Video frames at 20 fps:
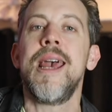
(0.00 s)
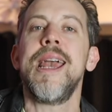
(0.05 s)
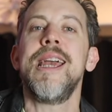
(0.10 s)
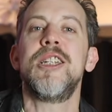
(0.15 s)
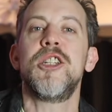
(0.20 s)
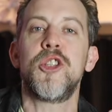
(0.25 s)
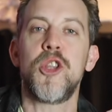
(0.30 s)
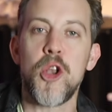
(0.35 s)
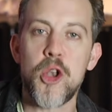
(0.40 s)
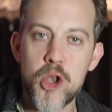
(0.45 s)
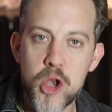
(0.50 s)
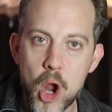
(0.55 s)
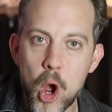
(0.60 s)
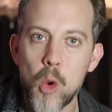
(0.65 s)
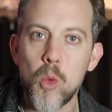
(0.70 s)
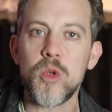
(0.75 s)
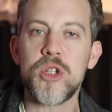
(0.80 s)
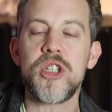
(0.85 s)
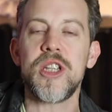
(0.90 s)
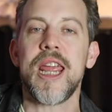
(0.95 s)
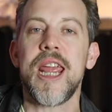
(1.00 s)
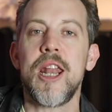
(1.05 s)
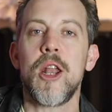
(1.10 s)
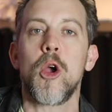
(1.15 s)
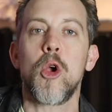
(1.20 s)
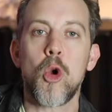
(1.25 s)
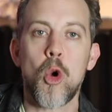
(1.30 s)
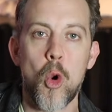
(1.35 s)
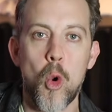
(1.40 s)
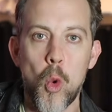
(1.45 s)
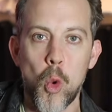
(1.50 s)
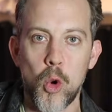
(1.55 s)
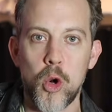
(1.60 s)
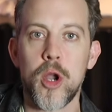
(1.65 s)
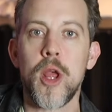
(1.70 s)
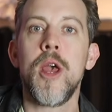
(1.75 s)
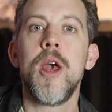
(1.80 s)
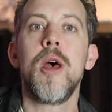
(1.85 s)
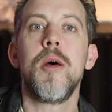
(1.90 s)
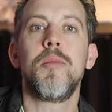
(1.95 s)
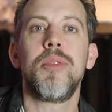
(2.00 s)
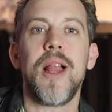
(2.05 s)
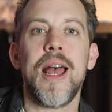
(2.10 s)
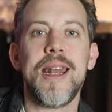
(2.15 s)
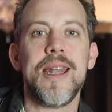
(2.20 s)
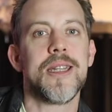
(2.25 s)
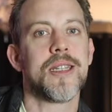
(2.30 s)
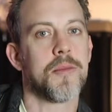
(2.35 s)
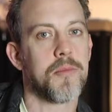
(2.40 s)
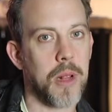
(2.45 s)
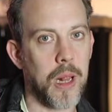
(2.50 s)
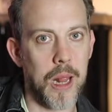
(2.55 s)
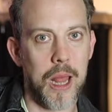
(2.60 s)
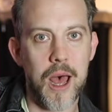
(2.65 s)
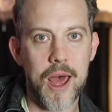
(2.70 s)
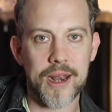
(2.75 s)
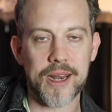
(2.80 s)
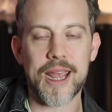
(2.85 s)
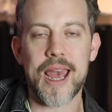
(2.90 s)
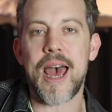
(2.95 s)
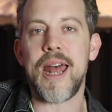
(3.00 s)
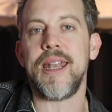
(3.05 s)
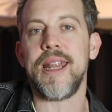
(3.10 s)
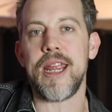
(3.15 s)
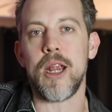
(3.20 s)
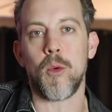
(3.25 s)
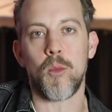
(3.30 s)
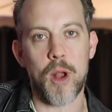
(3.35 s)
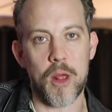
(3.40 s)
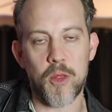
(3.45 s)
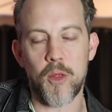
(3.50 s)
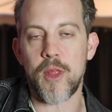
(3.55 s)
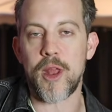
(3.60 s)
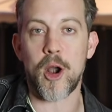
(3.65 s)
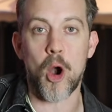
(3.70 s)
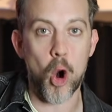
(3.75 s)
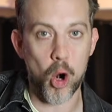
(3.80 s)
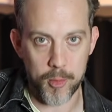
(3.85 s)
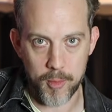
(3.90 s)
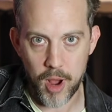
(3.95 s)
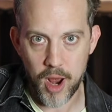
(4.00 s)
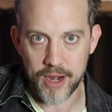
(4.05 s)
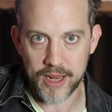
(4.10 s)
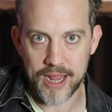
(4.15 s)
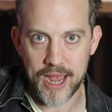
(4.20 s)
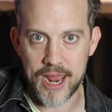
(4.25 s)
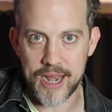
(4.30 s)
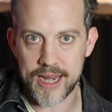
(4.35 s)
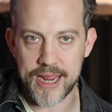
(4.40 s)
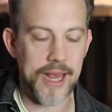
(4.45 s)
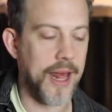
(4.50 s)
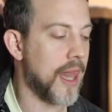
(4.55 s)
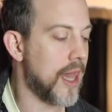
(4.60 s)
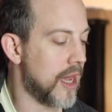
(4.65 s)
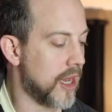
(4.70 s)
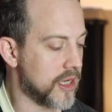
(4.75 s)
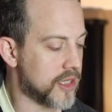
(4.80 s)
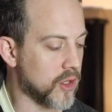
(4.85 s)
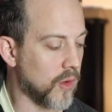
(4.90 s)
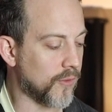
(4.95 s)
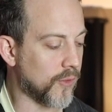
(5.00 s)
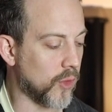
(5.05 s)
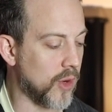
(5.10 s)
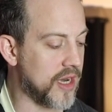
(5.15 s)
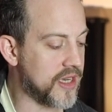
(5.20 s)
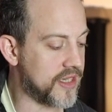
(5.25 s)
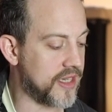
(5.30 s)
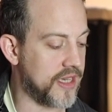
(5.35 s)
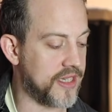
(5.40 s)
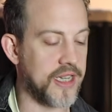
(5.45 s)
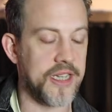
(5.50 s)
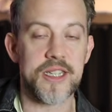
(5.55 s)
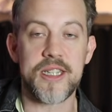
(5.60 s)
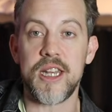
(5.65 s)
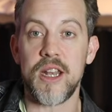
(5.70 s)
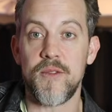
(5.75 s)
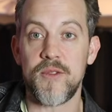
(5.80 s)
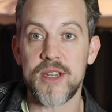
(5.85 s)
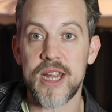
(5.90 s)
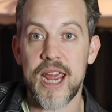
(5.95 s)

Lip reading: it's the notes in a chord played as a melodic idea rather than a harmonic idea. So for instance, instead of